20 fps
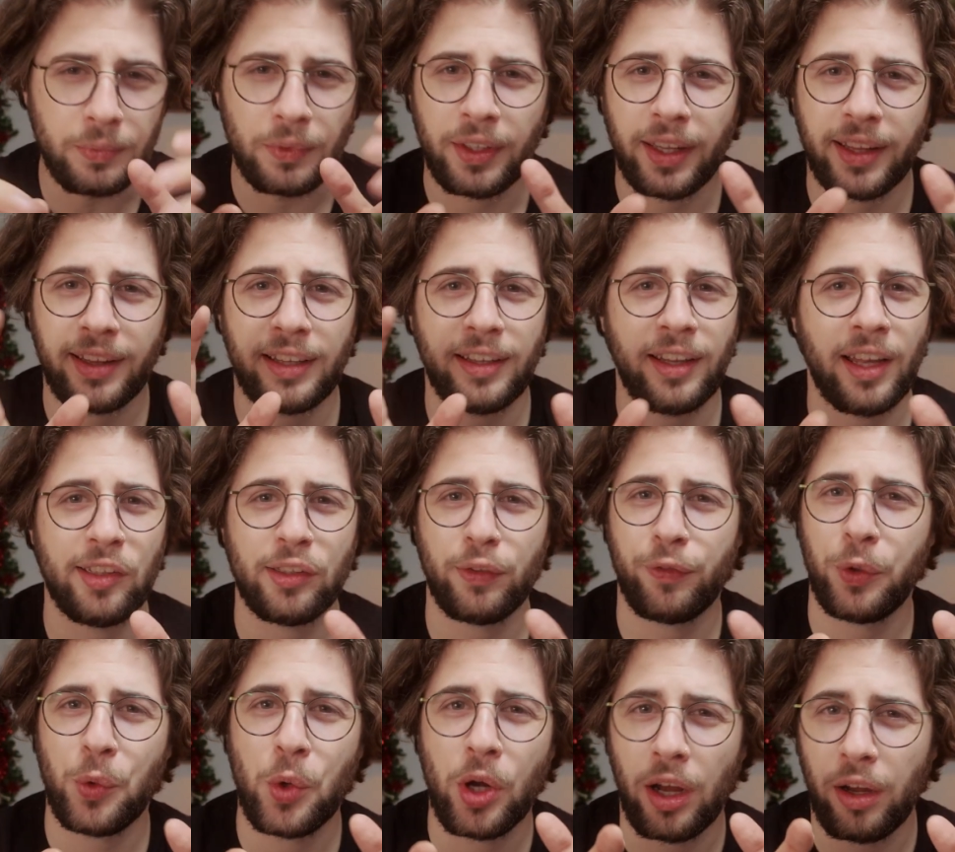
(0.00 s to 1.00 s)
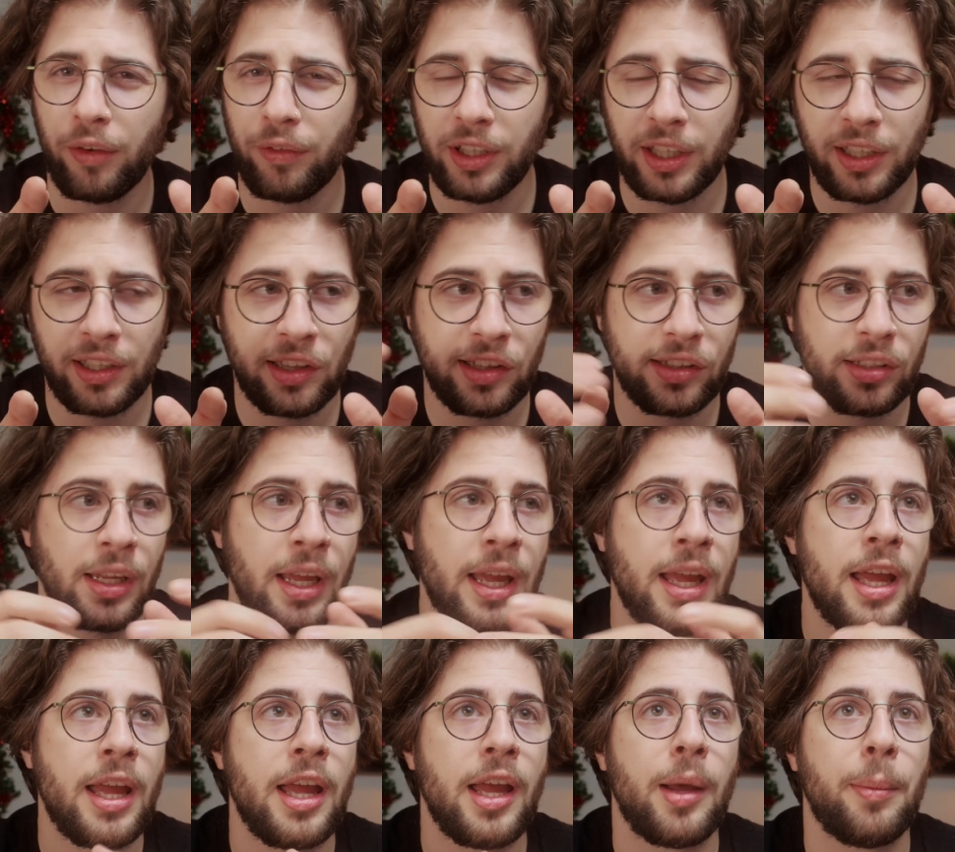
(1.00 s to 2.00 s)
that has a few caveats,
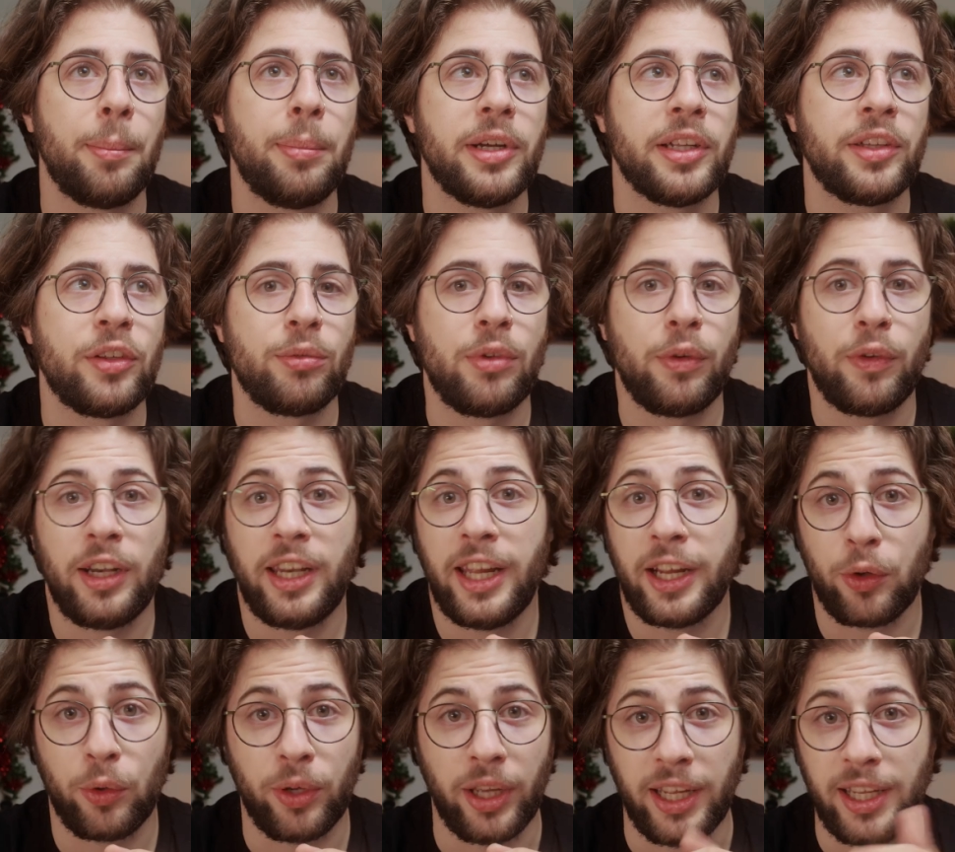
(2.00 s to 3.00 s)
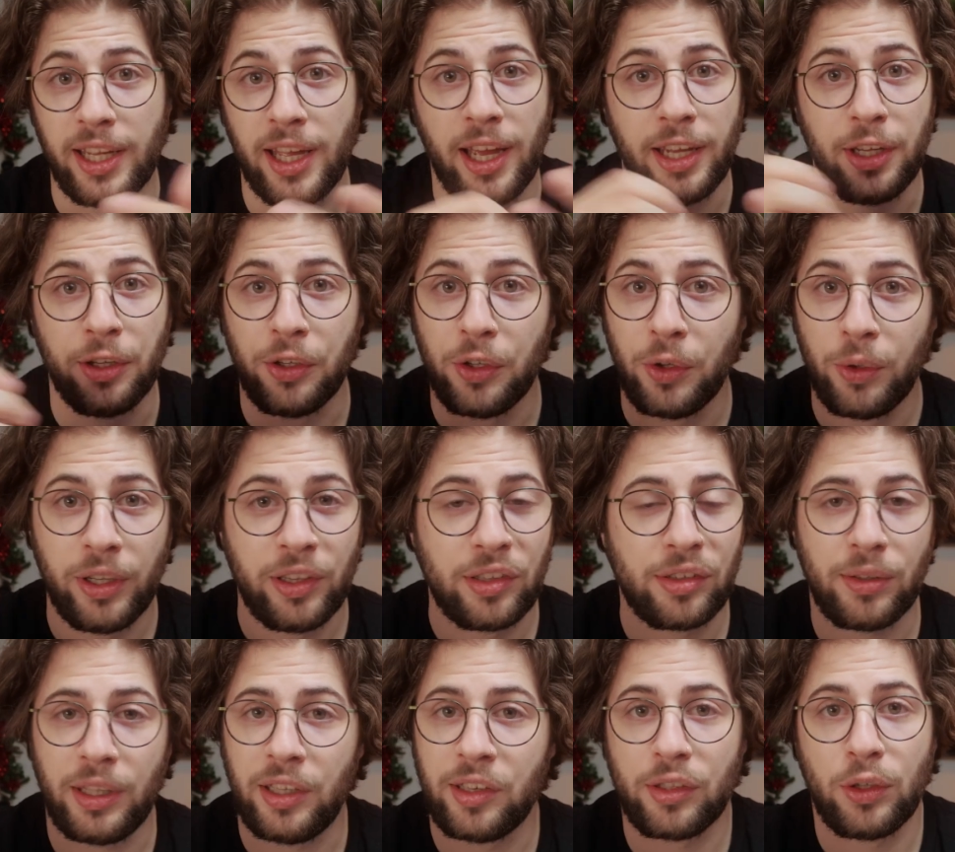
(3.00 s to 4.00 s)
but we were like, okay, yeah,
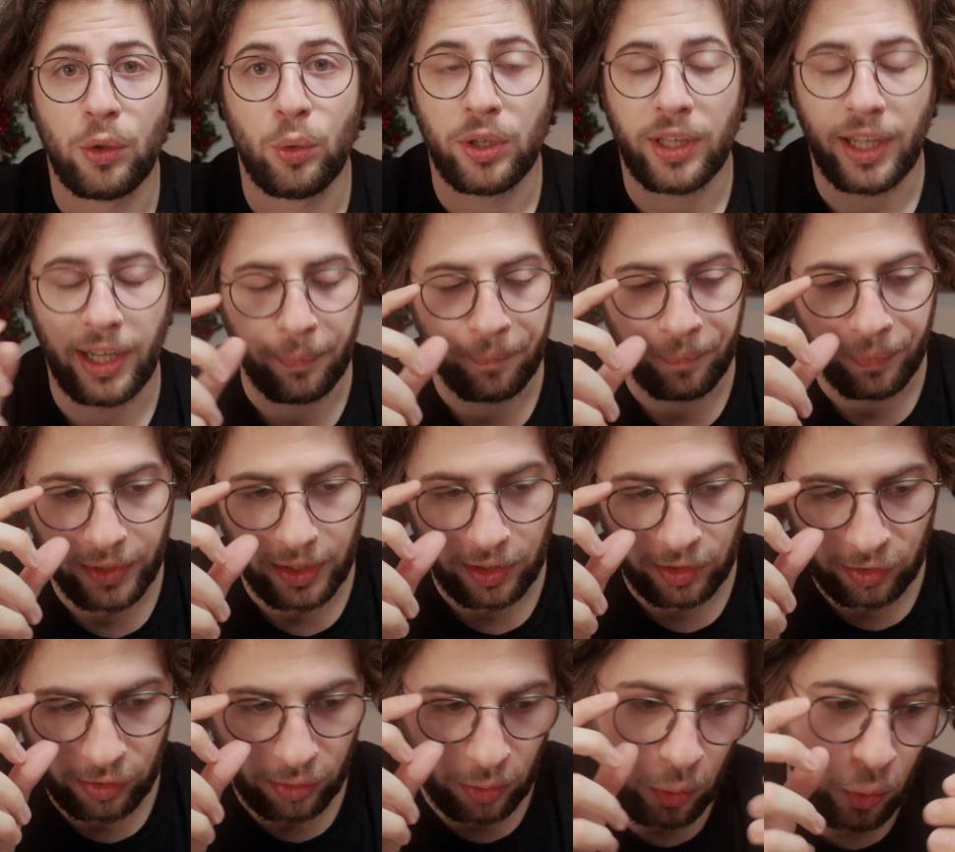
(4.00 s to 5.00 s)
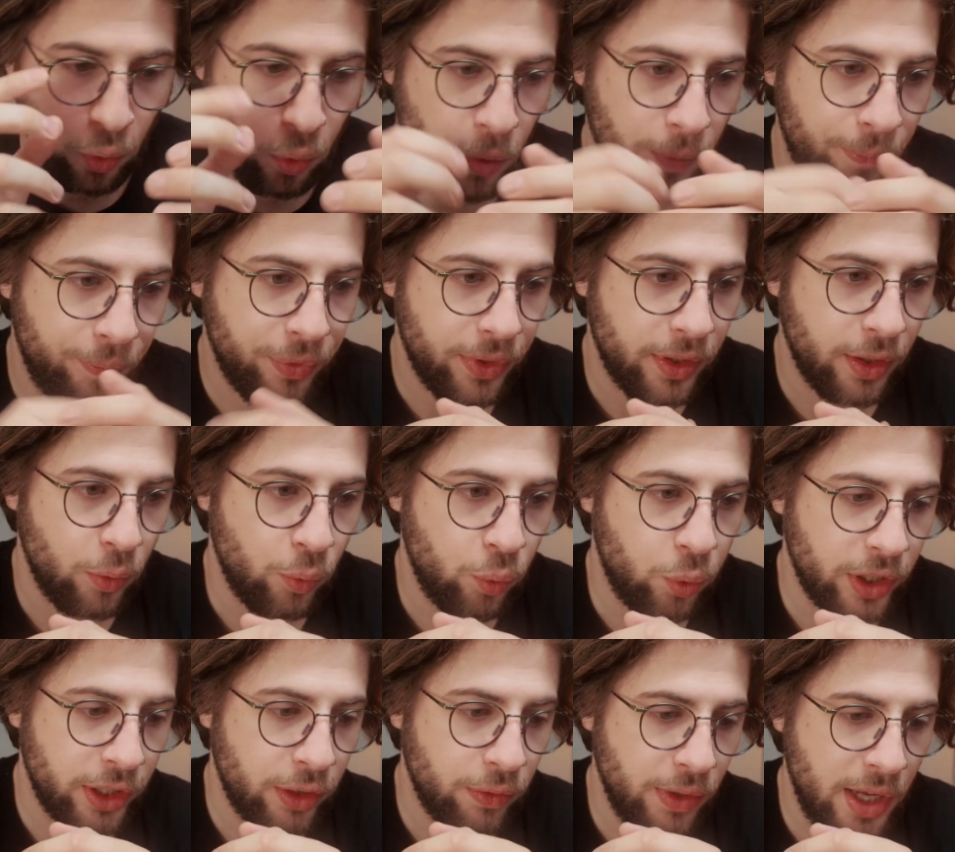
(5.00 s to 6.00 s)
it's go time. So
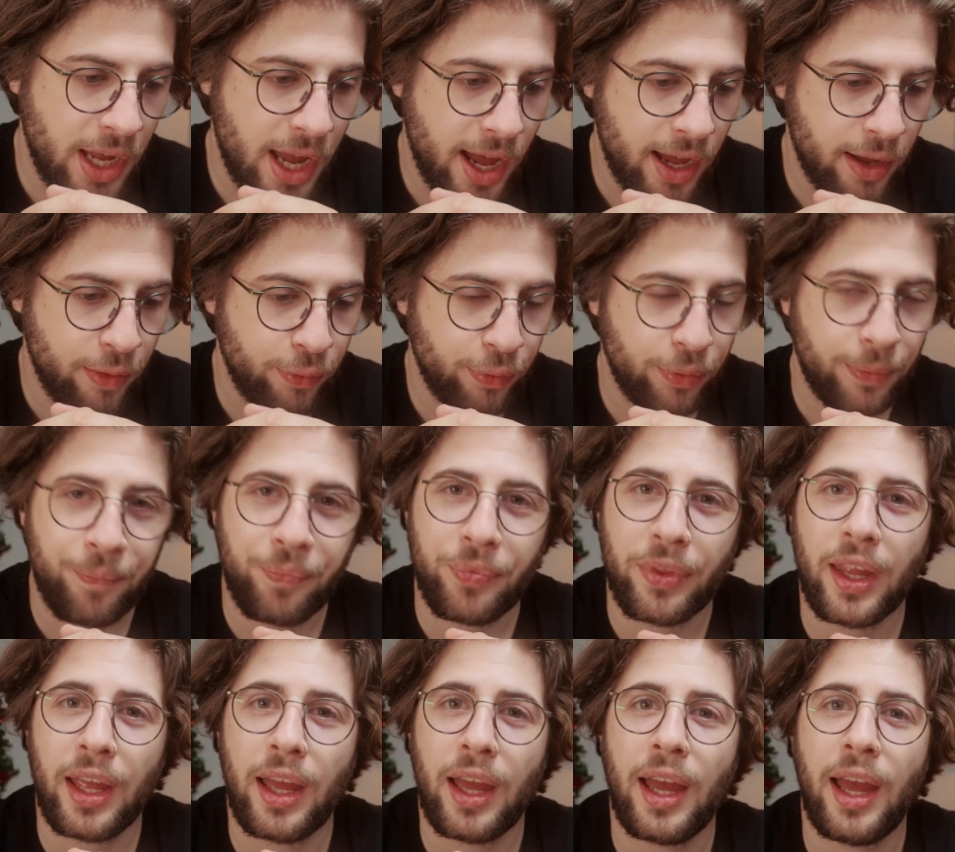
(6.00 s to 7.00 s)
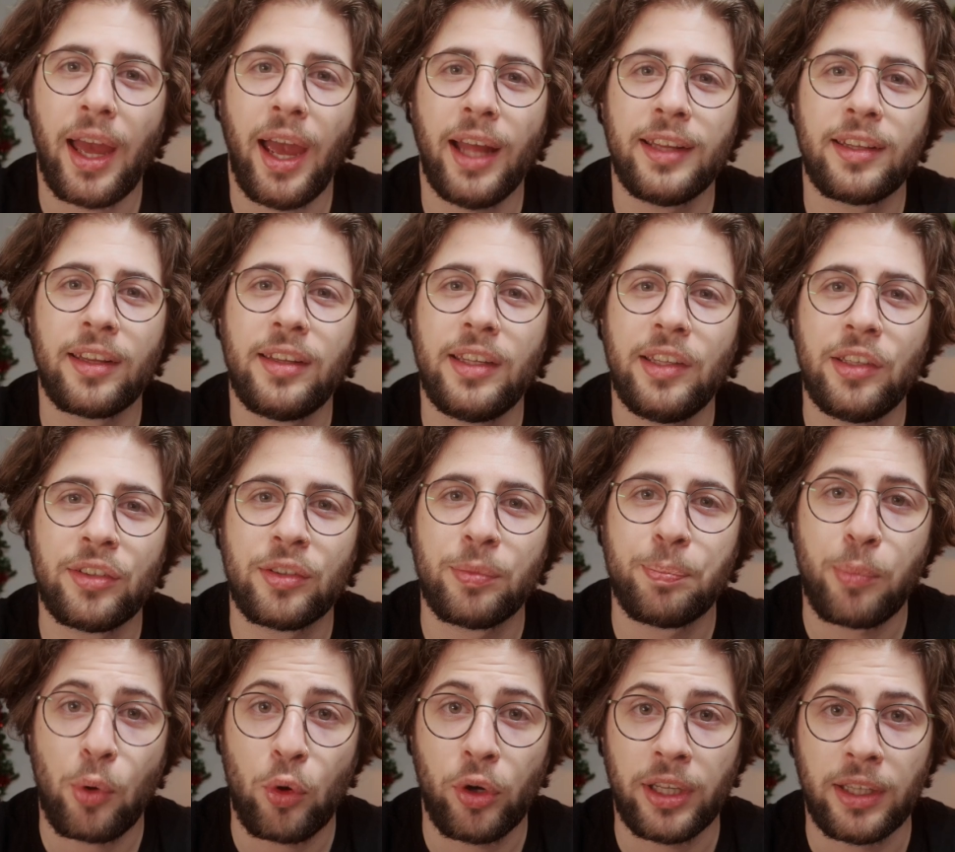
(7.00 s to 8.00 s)
what we have at this
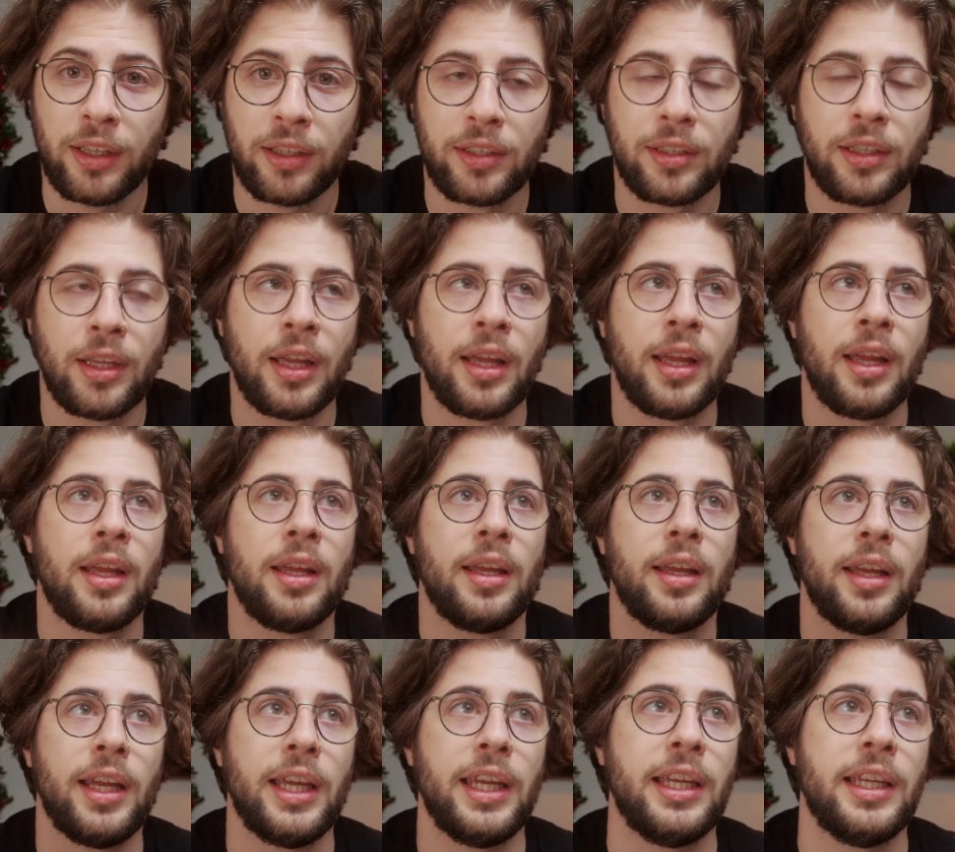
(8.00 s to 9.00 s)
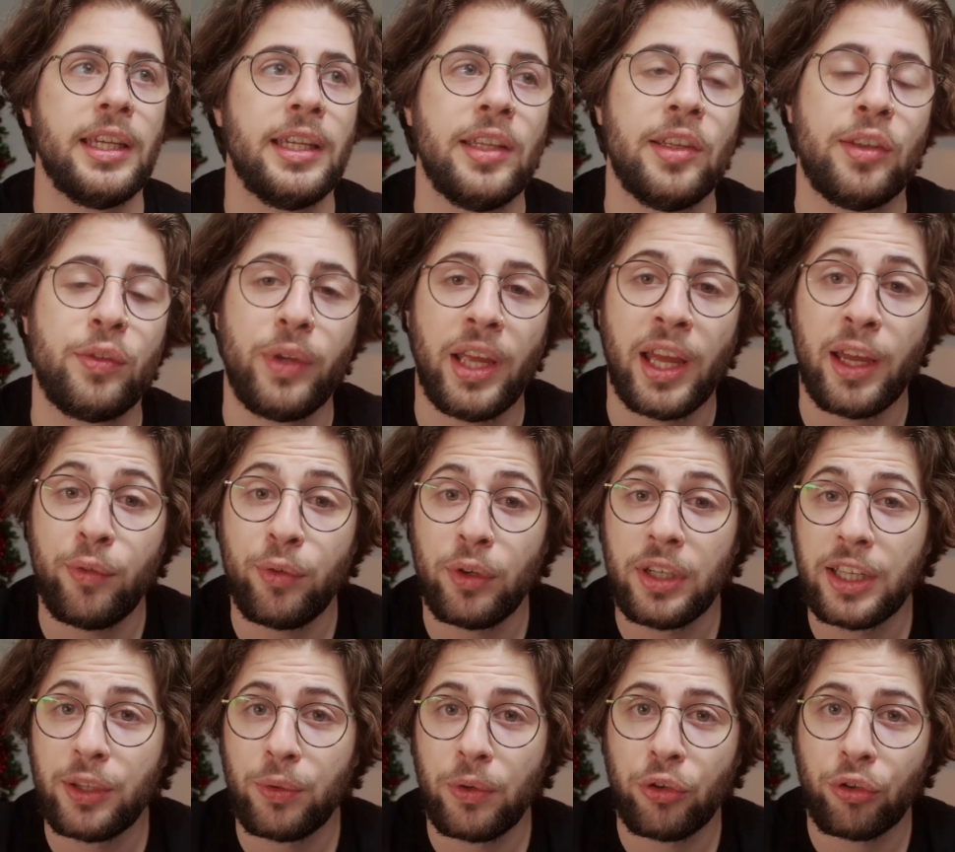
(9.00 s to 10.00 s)
point is we have a
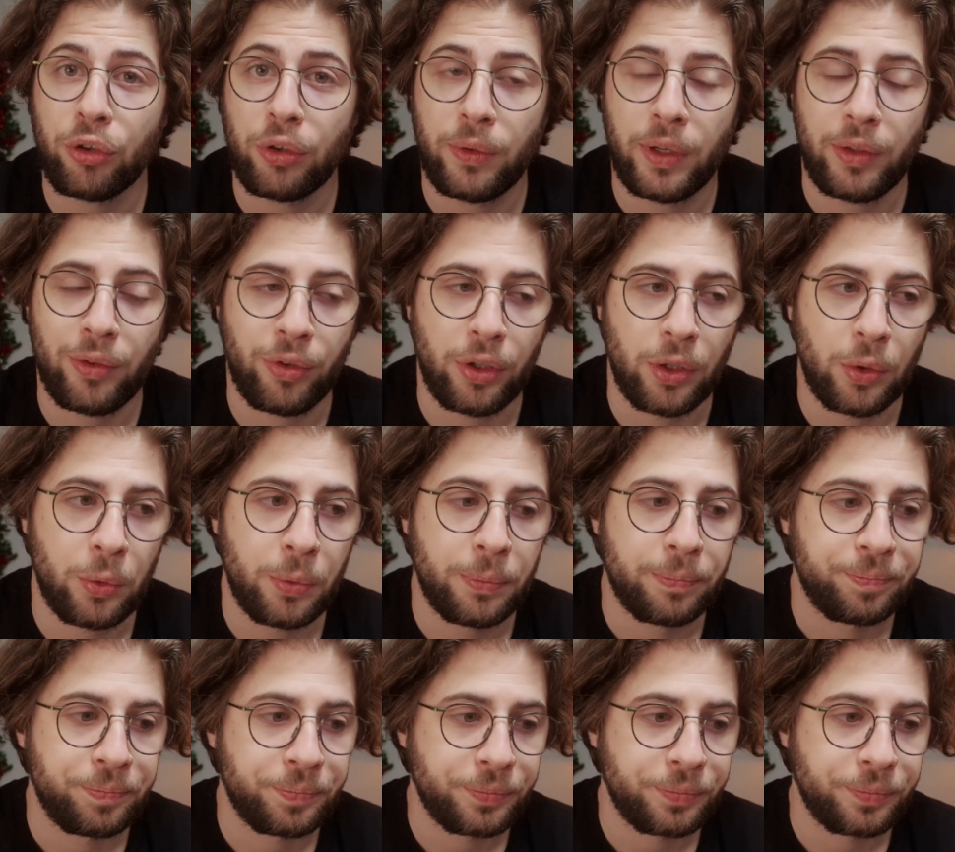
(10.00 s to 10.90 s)
literature review,